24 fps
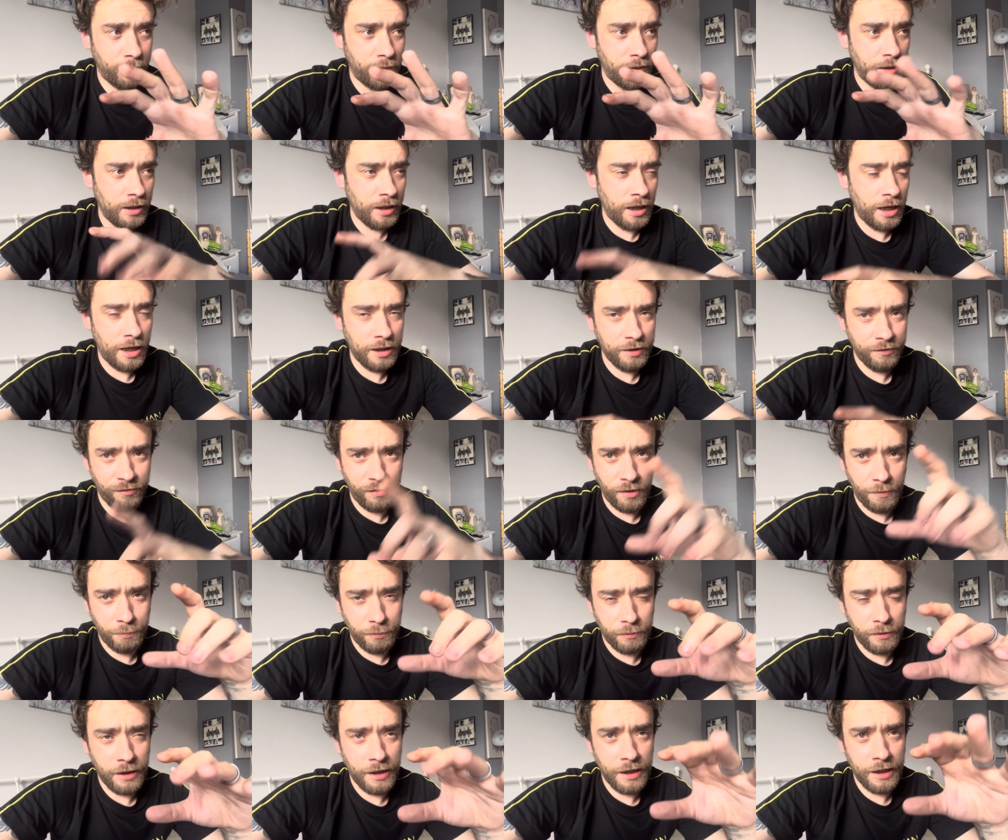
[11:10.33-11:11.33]
like
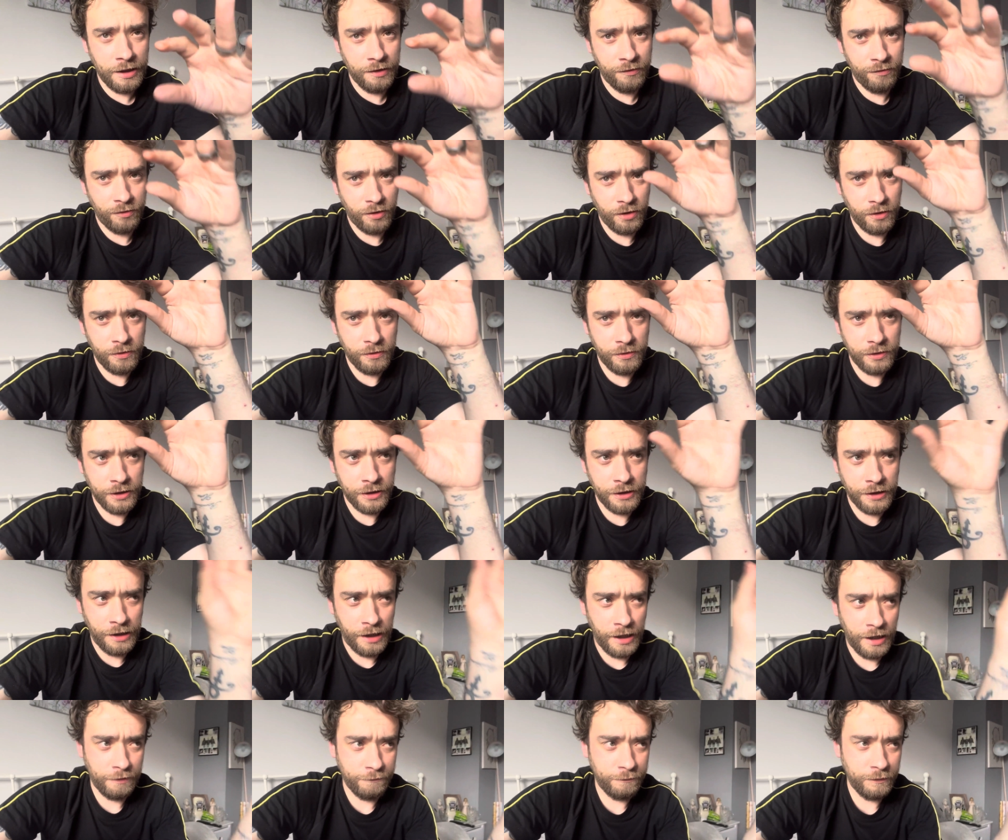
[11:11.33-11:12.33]
separated, so you're going
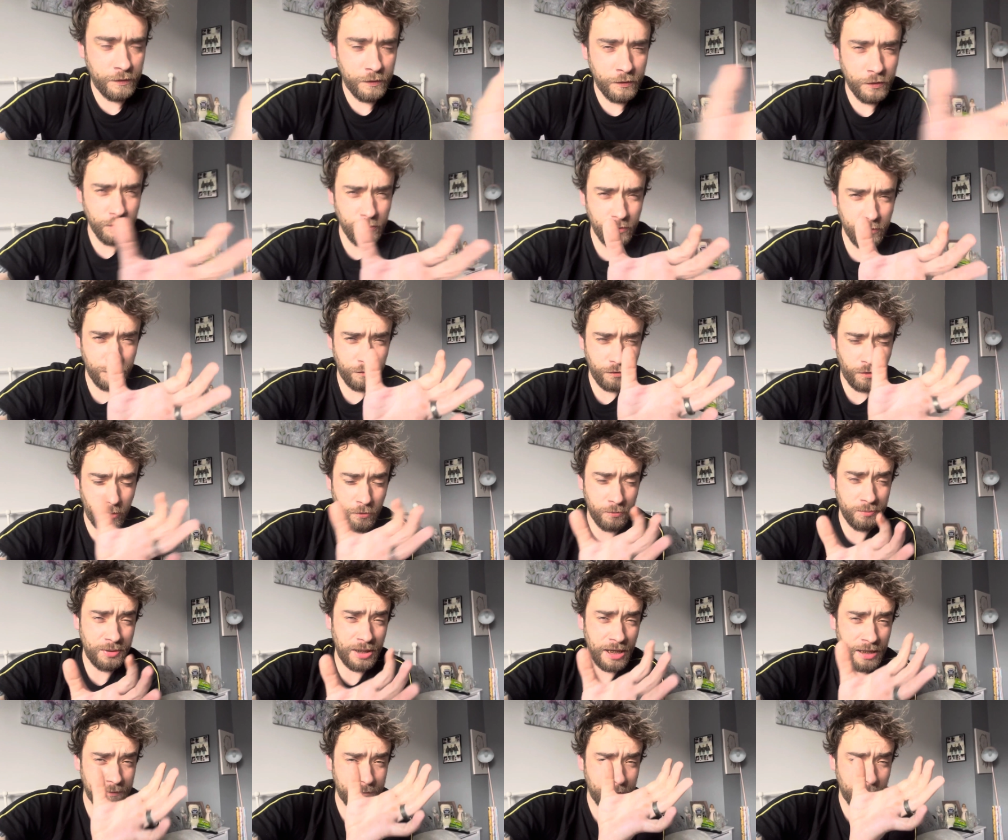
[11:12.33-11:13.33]
to have your news
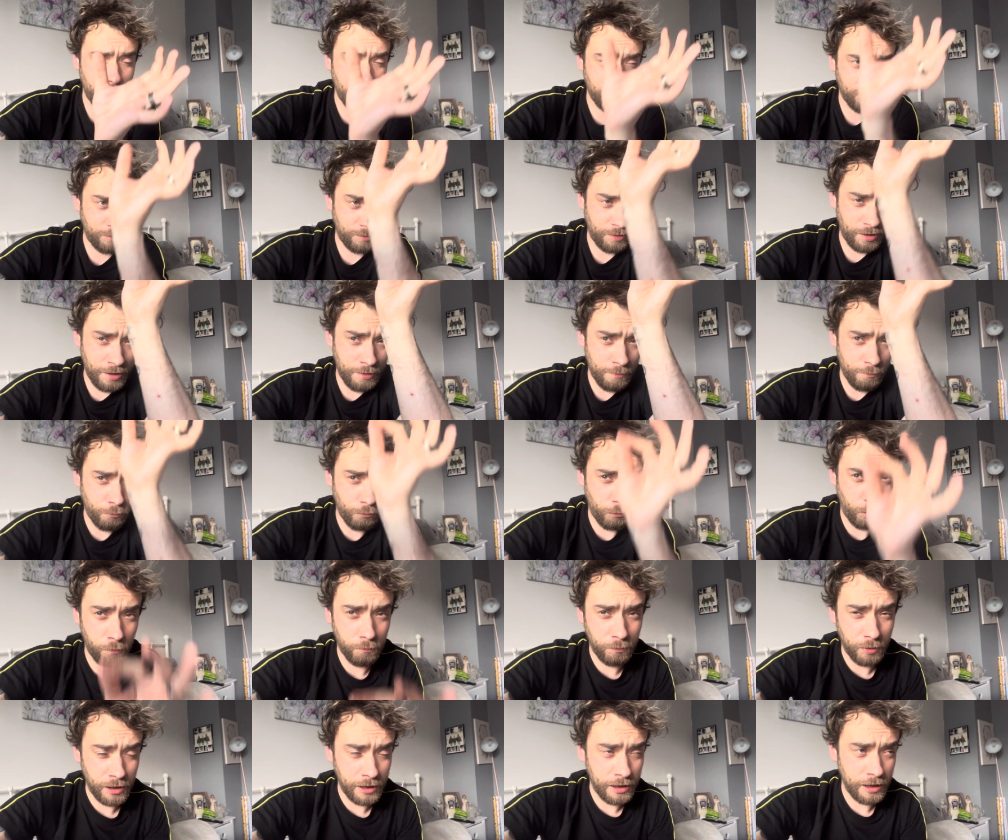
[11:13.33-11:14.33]
update vlogs in
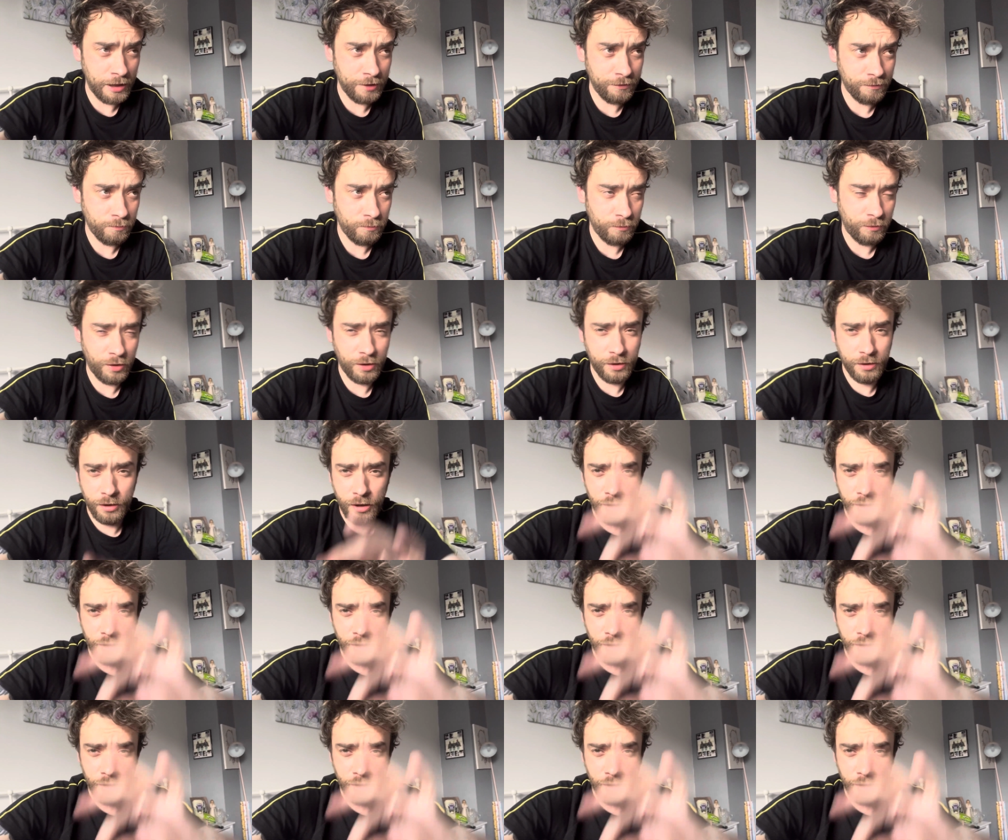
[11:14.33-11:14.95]
one playlist, so you can